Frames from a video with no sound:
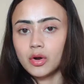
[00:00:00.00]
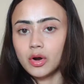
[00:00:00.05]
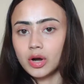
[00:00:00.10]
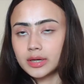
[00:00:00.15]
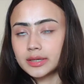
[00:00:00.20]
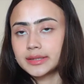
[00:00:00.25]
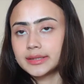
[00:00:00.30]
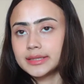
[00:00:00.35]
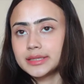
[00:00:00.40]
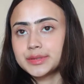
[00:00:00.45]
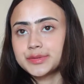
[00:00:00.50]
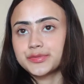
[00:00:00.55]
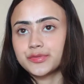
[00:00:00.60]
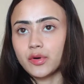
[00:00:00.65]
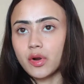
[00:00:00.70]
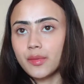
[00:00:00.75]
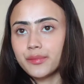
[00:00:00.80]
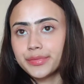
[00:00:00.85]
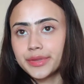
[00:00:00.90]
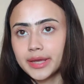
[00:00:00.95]
Got this
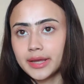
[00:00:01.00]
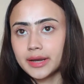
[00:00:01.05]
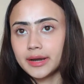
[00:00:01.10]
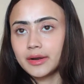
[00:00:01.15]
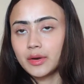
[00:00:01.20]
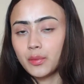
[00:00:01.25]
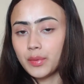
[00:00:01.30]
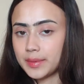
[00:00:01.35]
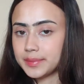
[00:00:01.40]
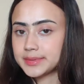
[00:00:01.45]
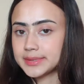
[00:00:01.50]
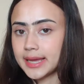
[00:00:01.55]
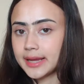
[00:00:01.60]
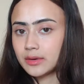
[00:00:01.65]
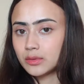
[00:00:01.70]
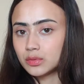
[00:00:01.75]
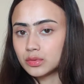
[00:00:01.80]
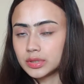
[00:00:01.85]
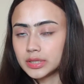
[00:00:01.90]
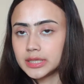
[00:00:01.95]
from their website
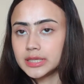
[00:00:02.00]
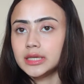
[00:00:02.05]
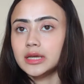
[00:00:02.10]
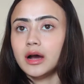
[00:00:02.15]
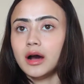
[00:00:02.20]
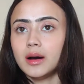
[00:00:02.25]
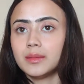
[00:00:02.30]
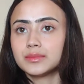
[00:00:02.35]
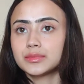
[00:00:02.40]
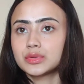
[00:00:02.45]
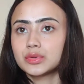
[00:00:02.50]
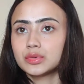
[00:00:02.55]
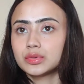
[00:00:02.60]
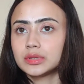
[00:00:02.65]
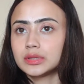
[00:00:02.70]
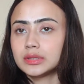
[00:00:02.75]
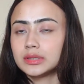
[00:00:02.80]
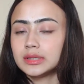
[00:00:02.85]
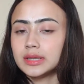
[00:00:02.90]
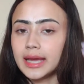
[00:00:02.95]
only.
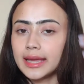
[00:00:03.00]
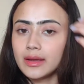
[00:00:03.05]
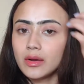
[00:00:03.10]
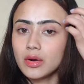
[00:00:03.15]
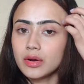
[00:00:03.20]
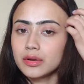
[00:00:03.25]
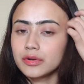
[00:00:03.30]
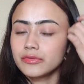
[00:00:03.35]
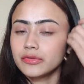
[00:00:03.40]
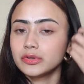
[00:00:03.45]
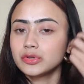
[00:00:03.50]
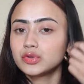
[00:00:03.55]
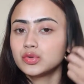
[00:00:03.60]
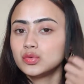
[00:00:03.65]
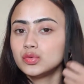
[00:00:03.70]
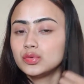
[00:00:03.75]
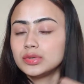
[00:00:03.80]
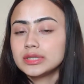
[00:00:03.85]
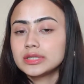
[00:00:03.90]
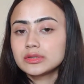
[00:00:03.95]
So I got it for
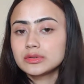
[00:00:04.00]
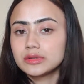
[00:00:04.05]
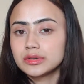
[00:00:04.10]
it's